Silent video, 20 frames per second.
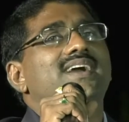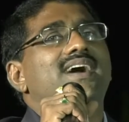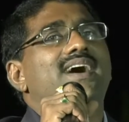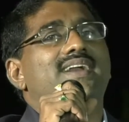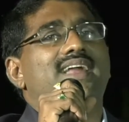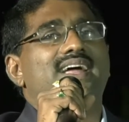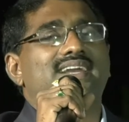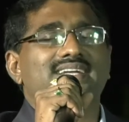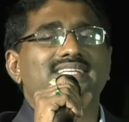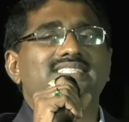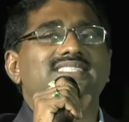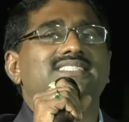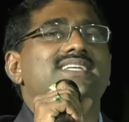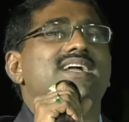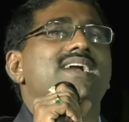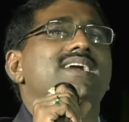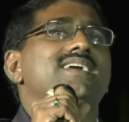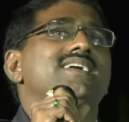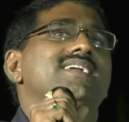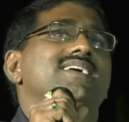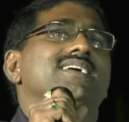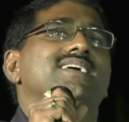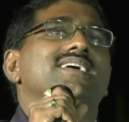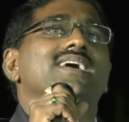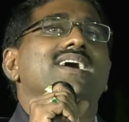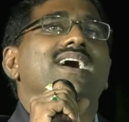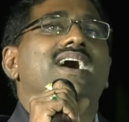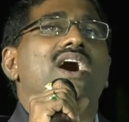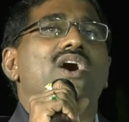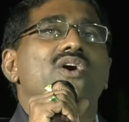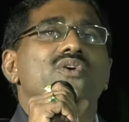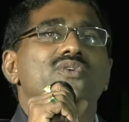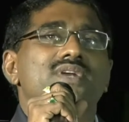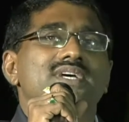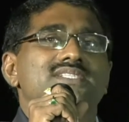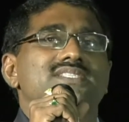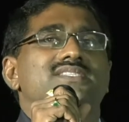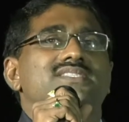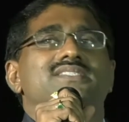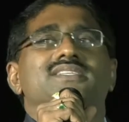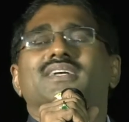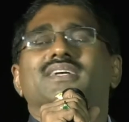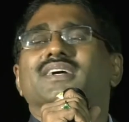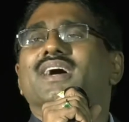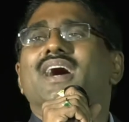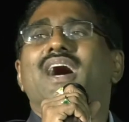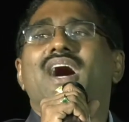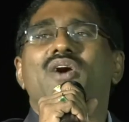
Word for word: and understand how does,